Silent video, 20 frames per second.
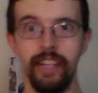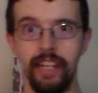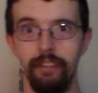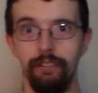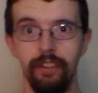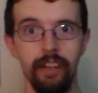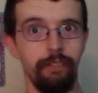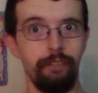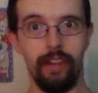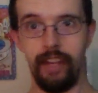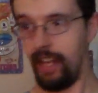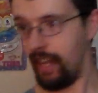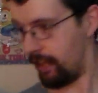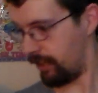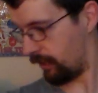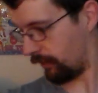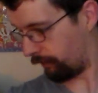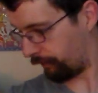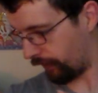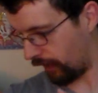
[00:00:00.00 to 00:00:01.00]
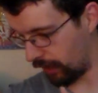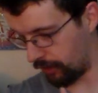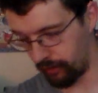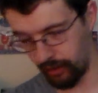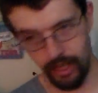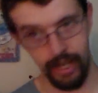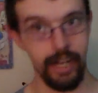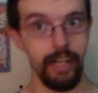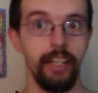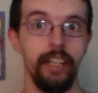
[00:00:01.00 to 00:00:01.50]
even if I hadn't have
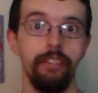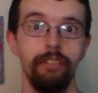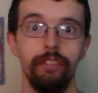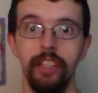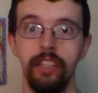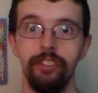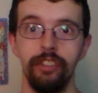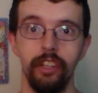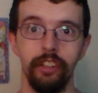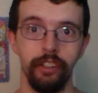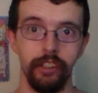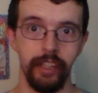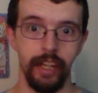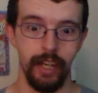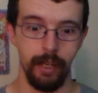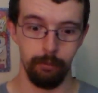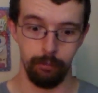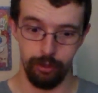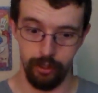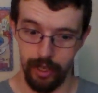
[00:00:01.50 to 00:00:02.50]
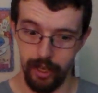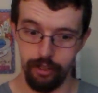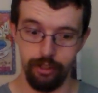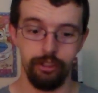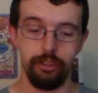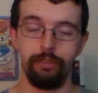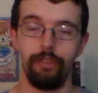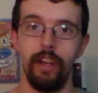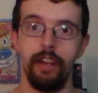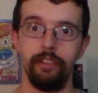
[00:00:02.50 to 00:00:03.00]
found any of these other games and I
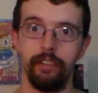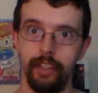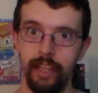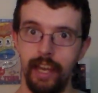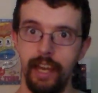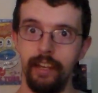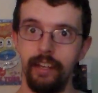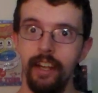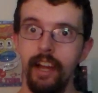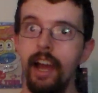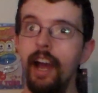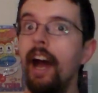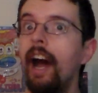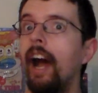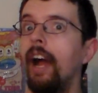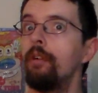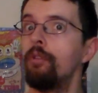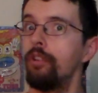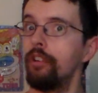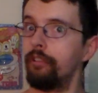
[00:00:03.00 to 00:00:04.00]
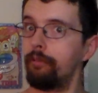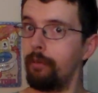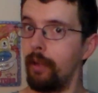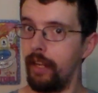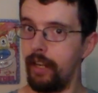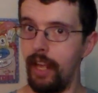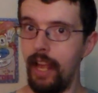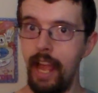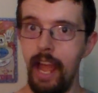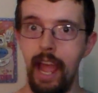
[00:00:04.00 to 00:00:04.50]
just found that, I would have
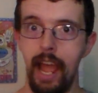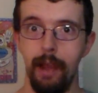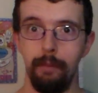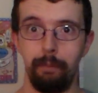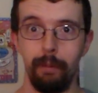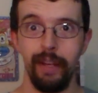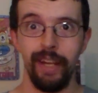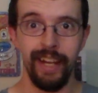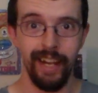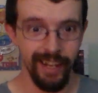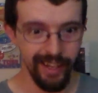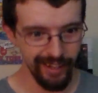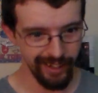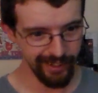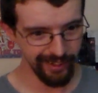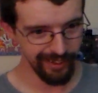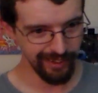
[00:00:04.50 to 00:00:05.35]
been happy.